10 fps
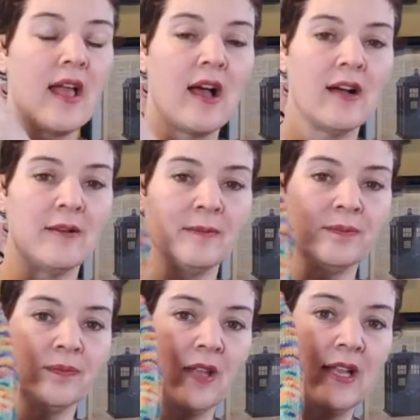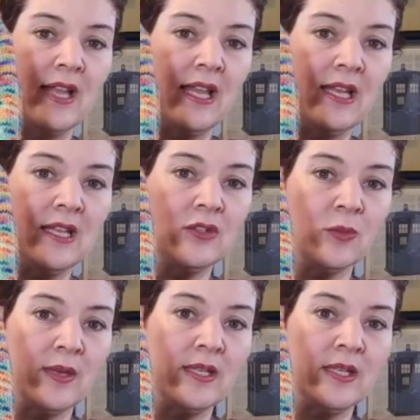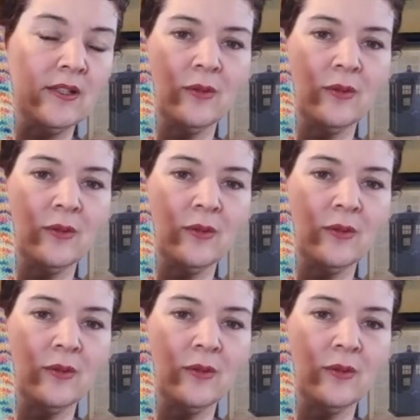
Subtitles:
an 80-20,